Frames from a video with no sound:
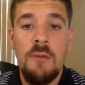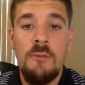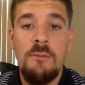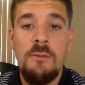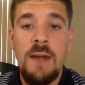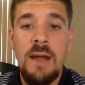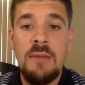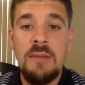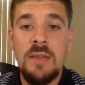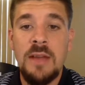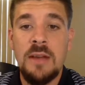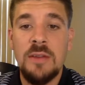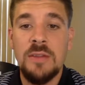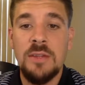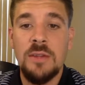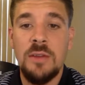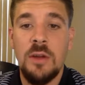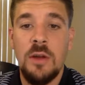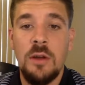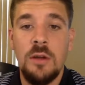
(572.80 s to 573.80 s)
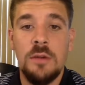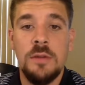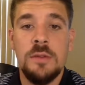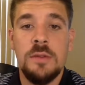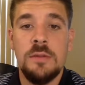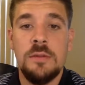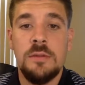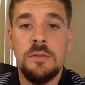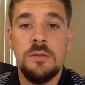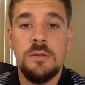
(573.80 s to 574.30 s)

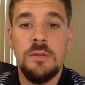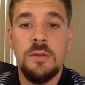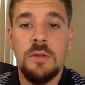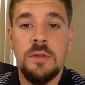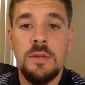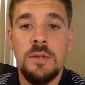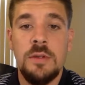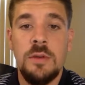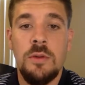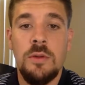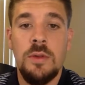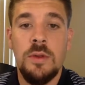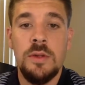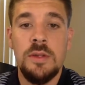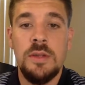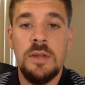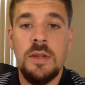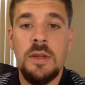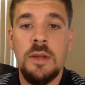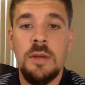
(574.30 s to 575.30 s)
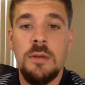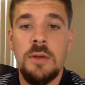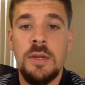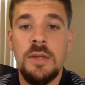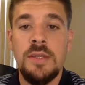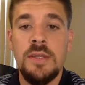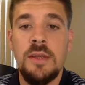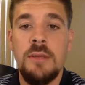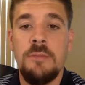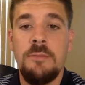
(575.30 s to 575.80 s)
$5,000. So there's an
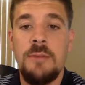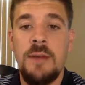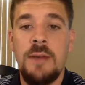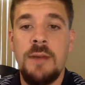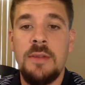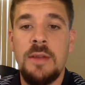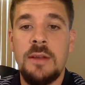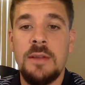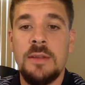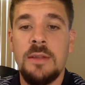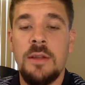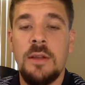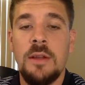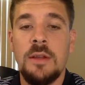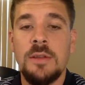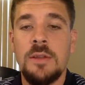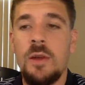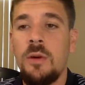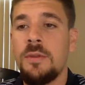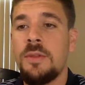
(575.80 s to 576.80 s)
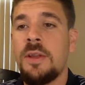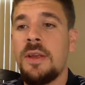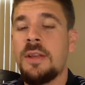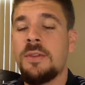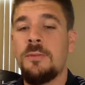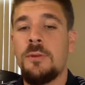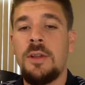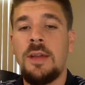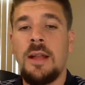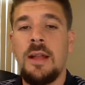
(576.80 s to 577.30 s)
increase in $5,000. Oh,
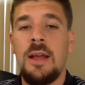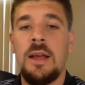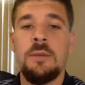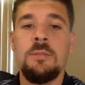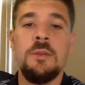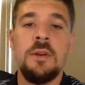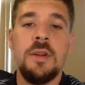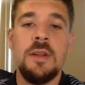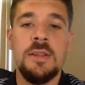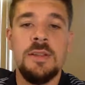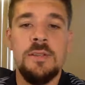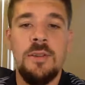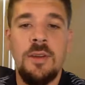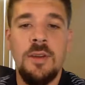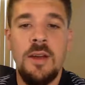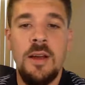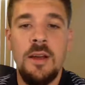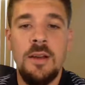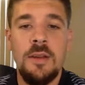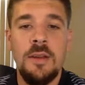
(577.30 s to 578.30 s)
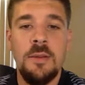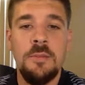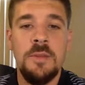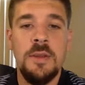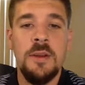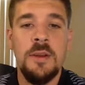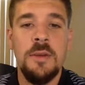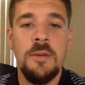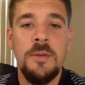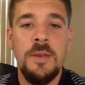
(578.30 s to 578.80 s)
thanks for that like button. I saw a like up
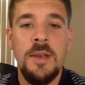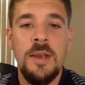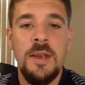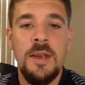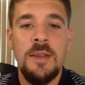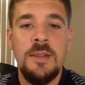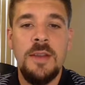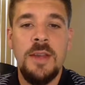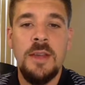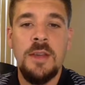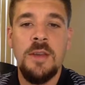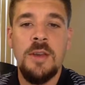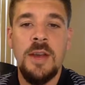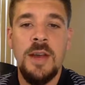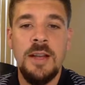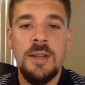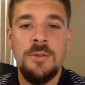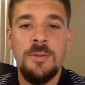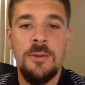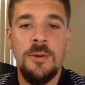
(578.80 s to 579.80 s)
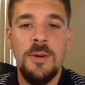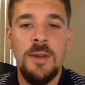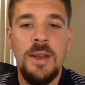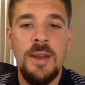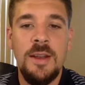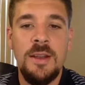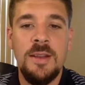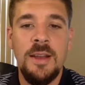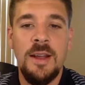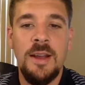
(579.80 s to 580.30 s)
there. Thank you guys for
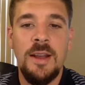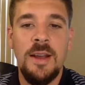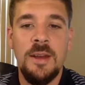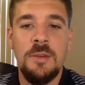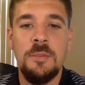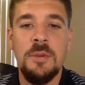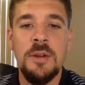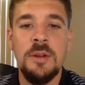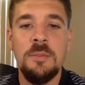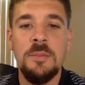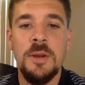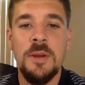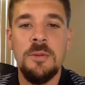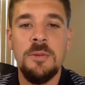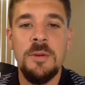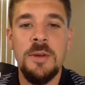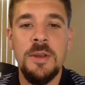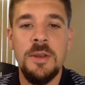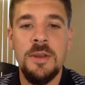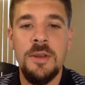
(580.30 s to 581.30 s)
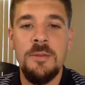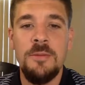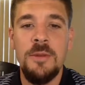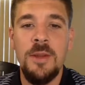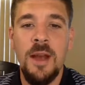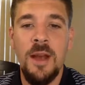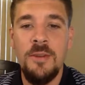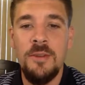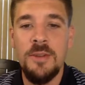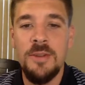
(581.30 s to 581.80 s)
hitting that like button, by the way. If
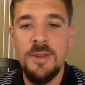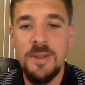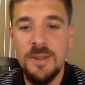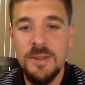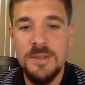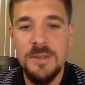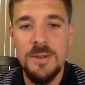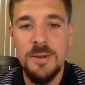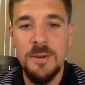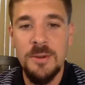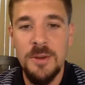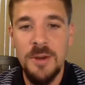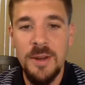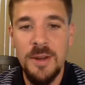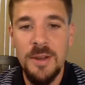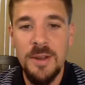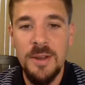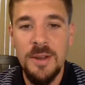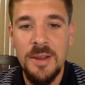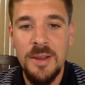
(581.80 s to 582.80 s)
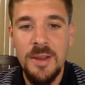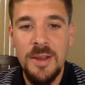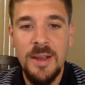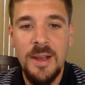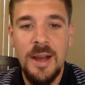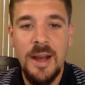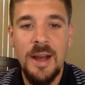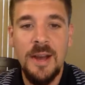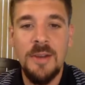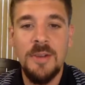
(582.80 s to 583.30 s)
you haven't done so already,
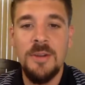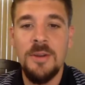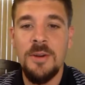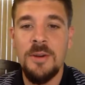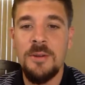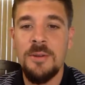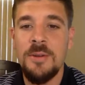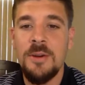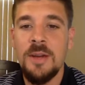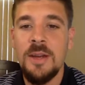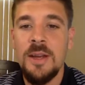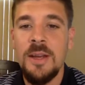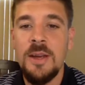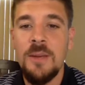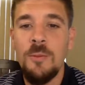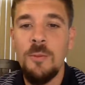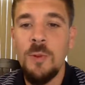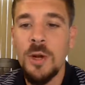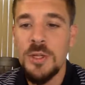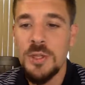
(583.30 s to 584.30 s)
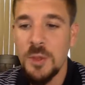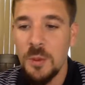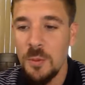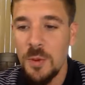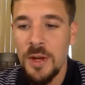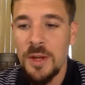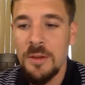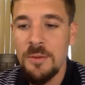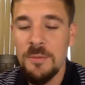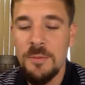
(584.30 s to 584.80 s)
I don't know what you're
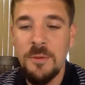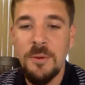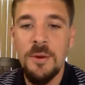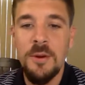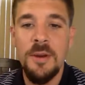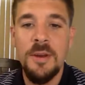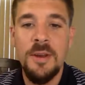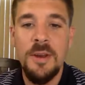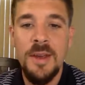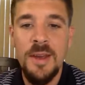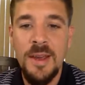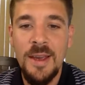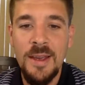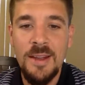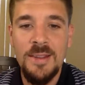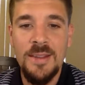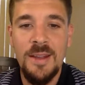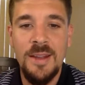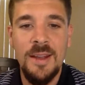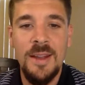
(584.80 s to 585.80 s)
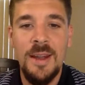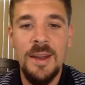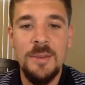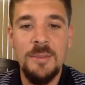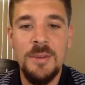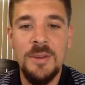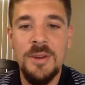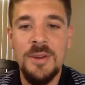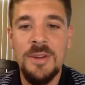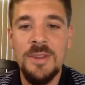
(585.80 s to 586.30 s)
waiting for. Hit that
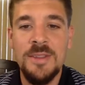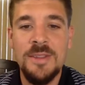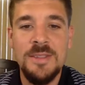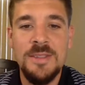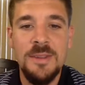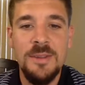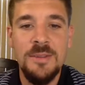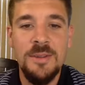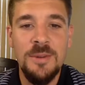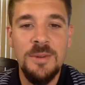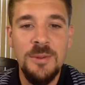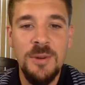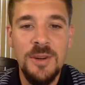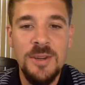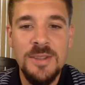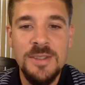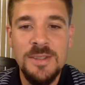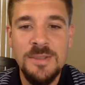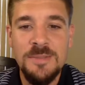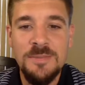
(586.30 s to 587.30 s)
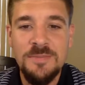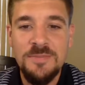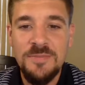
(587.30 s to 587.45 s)
like button. Let's see if it works.